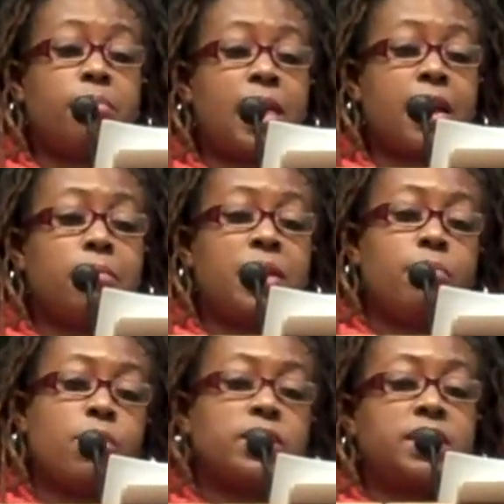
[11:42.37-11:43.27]
of Black
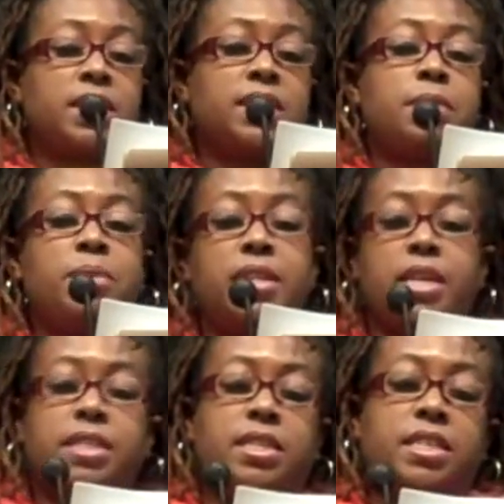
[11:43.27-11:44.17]
men born since the
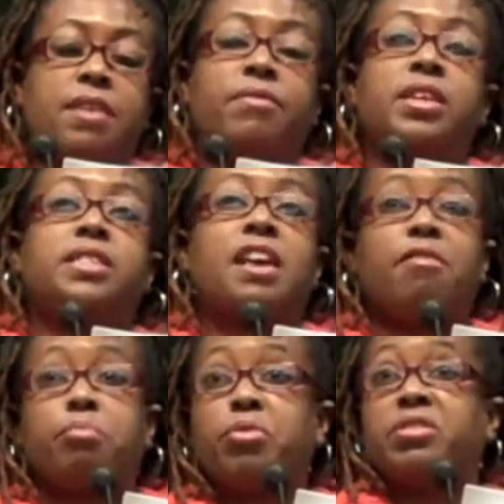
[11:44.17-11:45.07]
mid-1970s
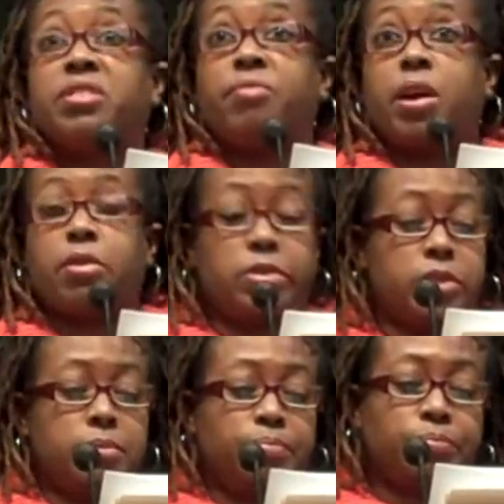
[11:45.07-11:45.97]
have prison records.